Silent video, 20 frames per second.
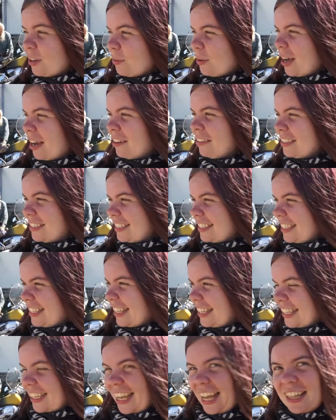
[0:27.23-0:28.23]
Wow, it's
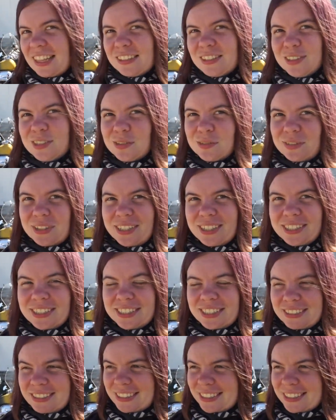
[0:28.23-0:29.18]
like hella surreal.